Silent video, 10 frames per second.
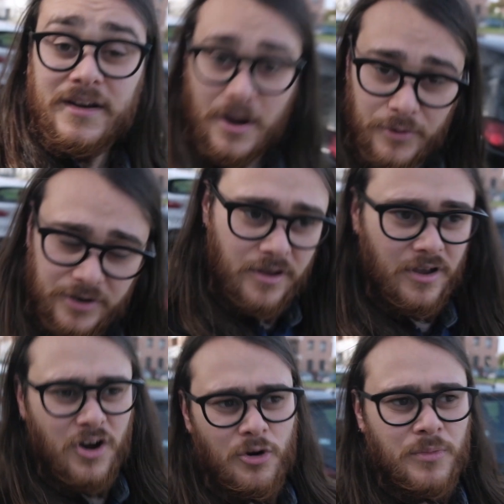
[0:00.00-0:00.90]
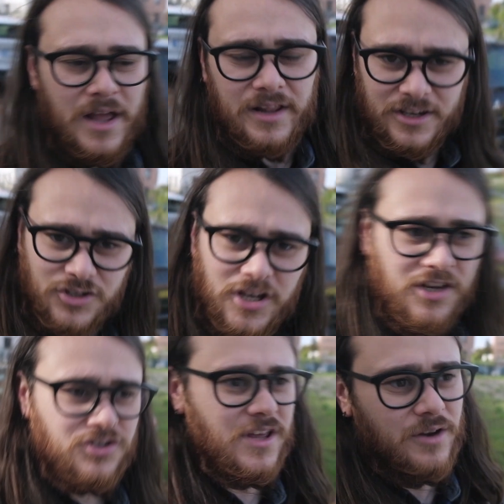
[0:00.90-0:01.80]
Now we're going home. I'll get
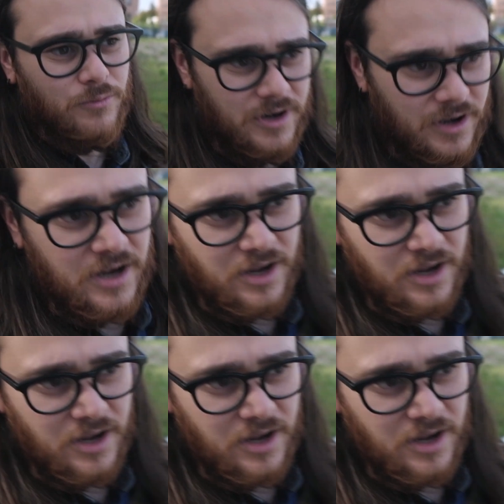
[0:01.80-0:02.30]
changed, then we're gonna